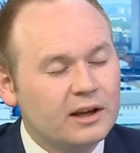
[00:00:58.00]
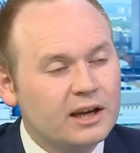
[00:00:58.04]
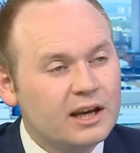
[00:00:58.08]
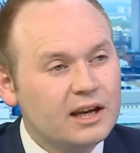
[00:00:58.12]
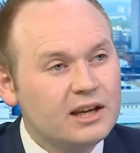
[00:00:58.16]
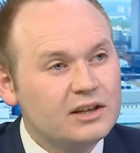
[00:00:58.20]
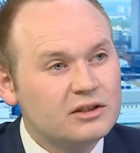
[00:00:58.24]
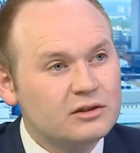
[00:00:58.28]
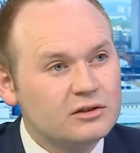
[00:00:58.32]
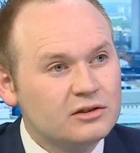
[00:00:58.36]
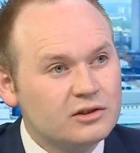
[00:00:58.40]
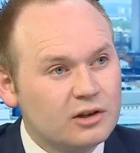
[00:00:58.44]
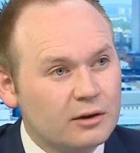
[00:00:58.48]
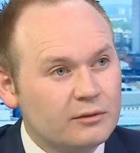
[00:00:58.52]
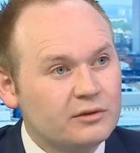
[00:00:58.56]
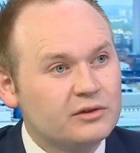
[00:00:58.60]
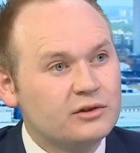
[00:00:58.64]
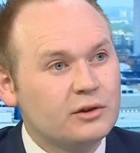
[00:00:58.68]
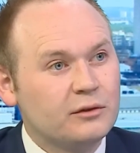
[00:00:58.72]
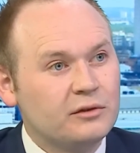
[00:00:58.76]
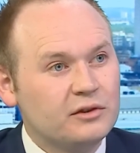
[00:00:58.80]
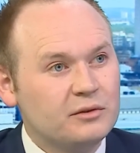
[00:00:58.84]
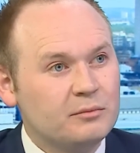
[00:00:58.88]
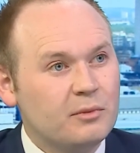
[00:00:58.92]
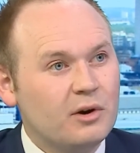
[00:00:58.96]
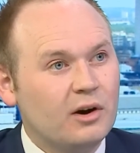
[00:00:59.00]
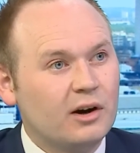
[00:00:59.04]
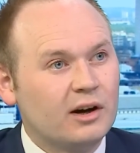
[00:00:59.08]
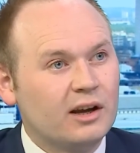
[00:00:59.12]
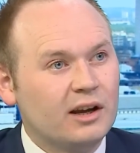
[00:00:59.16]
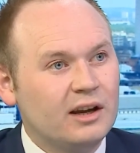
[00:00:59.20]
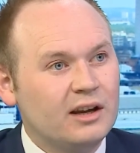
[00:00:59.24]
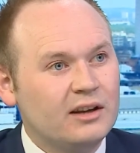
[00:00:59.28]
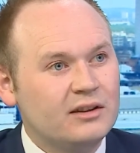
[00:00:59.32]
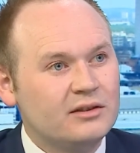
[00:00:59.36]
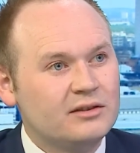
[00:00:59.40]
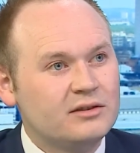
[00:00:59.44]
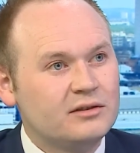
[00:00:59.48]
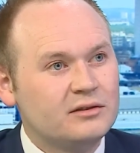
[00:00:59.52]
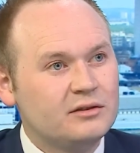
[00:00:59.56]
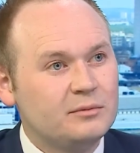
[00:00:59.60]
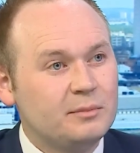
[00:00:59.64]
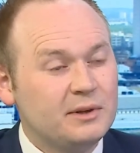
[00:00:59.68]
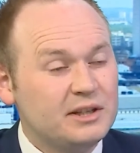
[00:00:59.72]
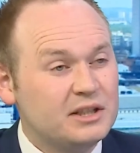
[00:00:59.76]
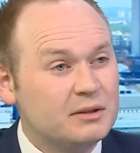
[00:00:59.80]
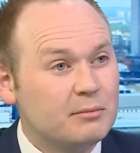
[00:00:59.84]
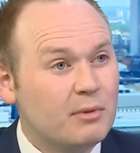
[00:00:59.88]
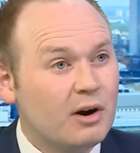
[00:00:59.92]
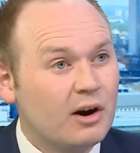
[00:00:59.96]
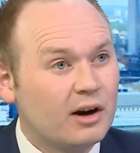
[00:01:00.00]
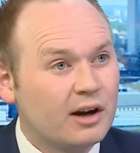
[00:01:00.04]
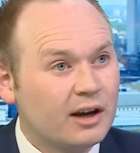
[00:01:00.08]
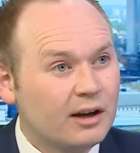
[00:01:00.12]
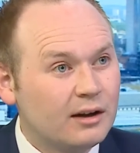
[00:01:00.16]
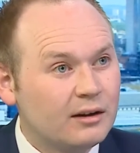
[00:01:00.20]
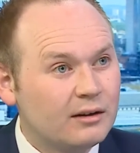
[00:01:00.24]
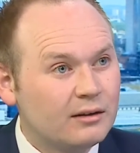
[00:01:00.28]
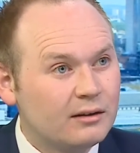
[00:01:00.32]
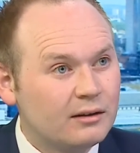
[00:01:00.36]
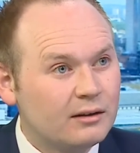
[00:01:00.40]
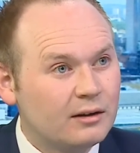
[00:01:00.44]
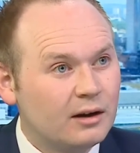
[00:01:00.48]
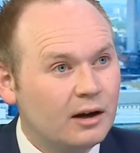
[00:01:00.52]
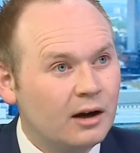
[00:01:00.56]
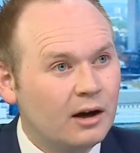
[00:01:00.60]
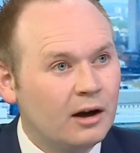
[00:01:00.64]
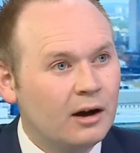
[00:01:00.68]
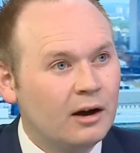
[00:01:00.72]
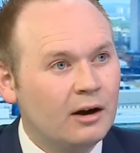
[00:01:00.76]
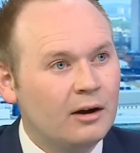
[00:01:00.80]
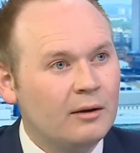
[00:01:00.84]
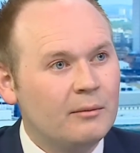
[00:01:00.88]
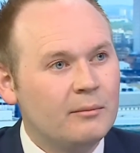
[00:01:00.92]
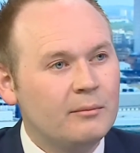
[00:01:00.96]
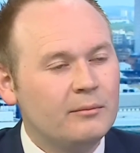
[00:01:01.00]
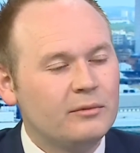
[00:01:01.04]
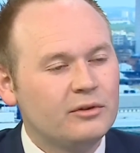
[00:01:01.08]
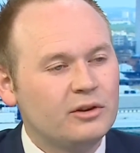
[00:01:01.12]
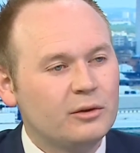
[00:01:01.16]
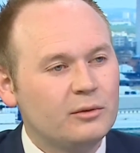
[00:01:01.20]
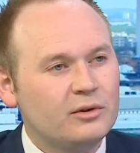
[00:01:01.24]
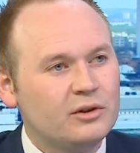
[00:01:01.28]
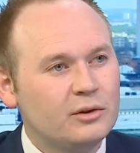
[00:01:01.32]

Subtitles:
key to serviced office market is speed to market. So we